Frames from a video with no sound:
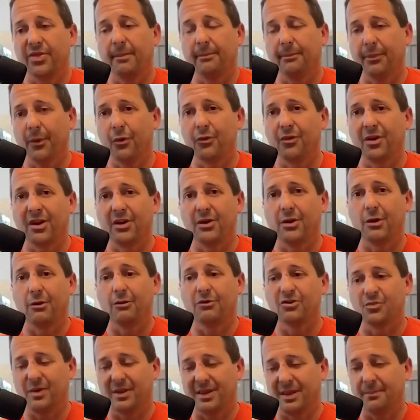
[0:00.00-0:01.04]
the broken
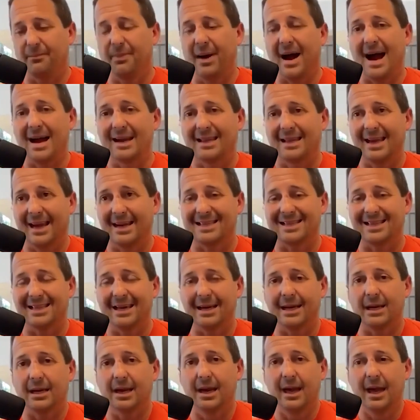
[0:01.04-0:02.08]
nose with the podcast
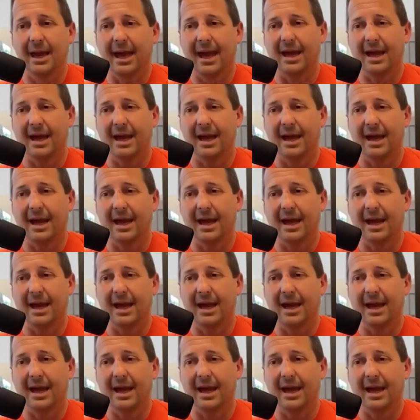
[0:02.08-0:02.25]
link